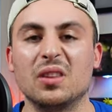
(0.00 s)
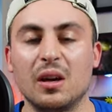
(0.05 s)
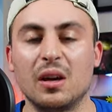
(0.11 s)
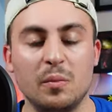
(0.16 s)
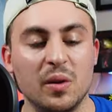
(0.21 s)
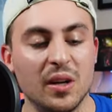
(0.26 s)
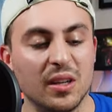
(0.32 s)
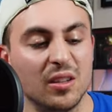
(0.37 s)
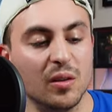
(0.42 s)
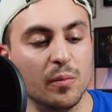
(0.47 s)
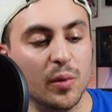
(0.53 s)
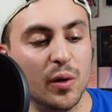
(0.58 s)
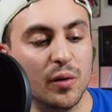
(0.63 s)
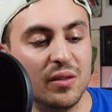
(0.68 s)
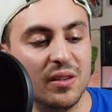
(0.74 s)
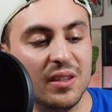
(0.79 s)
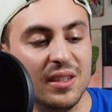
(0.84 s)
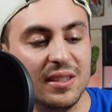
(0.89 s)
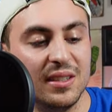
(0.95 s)
pumped that I picked
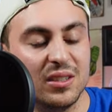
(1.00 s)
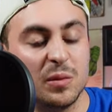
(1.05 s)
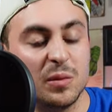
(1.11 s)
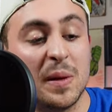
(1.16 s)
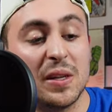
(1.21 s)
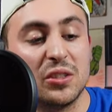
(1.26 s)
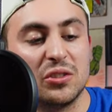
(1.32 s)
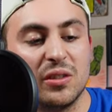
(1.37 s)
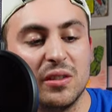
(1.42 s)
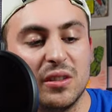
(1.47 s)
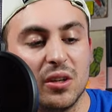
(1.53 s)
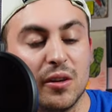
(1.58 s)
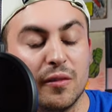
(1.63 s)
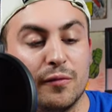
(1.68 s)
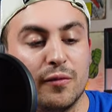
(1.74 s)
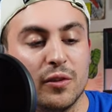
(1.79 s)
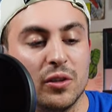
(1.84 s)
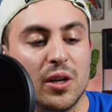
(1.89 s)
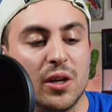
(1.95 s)
up both of these, especially
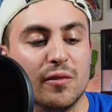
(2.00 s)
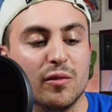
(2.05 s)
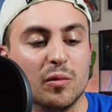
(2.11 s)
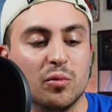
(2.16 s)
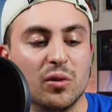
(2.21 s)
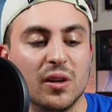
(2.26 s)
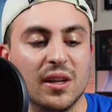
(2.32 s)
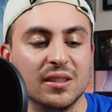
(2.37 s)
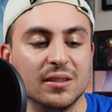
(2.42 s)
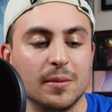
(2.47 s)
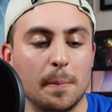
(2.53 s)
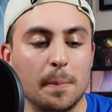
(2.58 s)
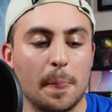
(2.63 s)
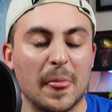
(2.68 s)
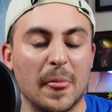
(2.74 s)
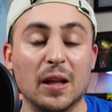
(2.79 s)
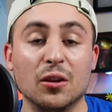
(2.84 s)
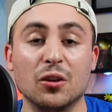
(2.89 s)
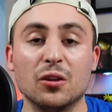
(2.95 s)
for cover price.
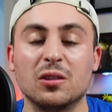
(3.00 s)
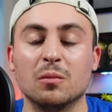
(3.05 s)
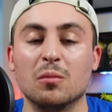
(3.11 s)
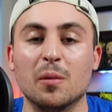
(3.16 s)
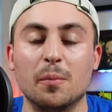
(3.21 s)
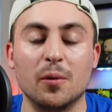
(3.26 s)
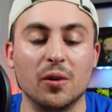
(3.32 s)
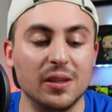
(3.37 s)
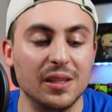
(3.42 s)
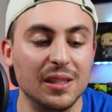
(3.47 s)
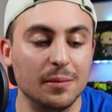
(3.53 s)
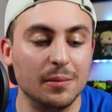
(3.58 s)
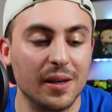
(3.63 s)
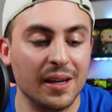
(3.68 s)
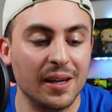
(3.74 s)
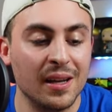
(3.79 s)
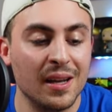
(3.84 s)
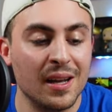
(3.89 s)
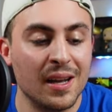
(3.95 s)
I looked them up on
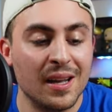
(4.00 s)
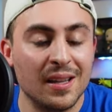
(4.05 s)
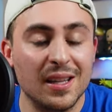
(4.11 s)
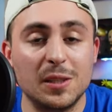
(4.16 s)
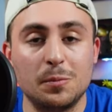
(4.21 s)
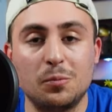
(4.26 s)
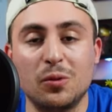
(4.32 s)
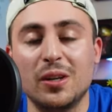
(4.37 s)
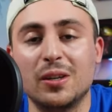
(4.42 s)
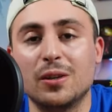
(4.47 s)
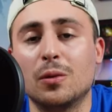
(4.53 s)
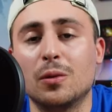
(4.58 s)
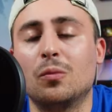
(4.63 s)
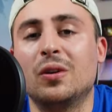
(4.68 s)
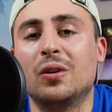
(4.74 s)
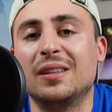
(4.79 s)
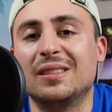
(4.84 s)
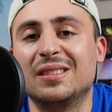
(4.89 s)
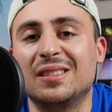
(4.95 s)
eBay. This
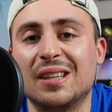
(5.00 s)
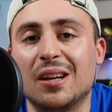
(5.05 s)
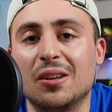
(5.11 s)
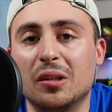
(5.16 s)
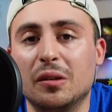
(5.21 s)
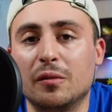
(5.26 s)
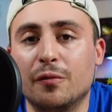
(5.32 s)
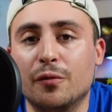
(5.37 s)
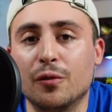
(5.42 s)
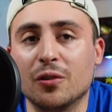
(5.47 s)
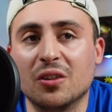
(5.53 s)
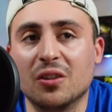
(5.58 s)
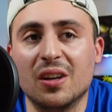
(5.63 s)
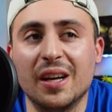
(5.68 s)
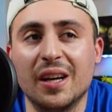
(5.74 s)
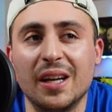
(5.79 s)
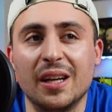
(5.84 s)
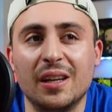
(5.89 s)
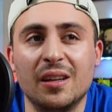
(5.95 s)
Predator one, it's selling for
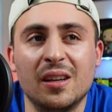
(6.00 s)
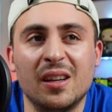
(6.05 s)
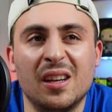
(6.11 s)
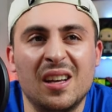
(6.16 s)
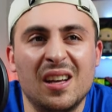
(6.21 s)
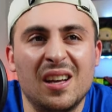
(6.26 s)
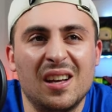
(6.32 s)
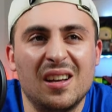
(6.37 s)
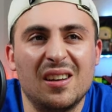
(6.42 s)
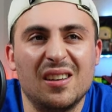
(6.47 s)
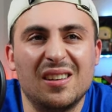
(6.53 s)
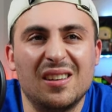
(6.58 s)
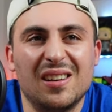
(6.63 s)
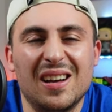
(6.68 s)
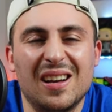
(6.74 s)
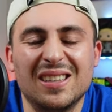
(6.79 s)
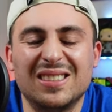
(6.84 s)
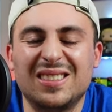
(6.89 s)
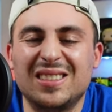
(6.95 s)
like,
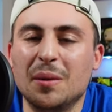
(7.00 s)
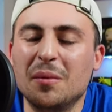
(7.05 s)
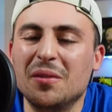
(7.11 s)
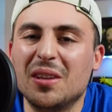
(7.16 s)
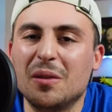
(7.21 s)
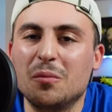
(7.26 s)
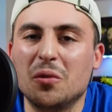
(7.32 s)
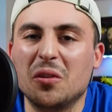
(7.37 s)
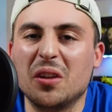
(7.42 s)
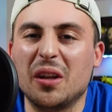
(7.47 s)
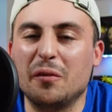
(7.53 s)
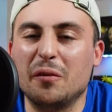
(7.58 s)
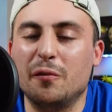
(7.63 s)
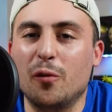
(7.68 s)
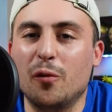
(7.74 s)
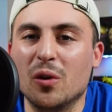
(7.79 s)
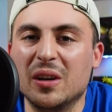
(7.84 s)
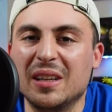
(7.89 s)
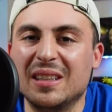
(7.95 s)
some of them were
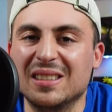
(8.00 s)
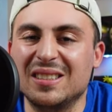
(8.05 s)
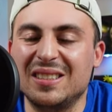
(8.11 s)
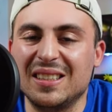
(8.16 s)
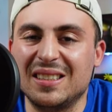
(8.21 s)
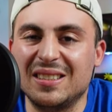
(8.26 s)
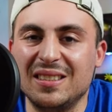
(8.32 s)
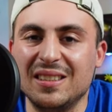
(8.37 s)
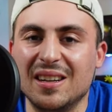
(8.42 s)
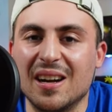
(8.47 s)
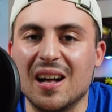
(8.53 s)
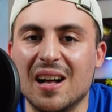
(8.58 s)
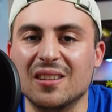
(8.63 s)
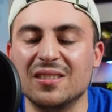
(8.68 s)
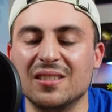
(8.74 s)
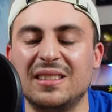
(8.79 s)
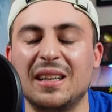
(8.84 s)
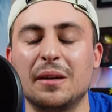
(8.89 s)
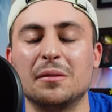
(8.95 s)
like $40 to
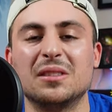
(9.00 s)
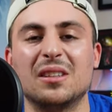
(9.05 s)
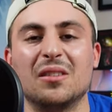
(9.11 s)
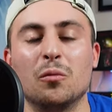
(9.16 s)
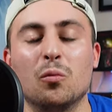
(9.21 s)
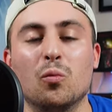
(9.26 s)
$60. There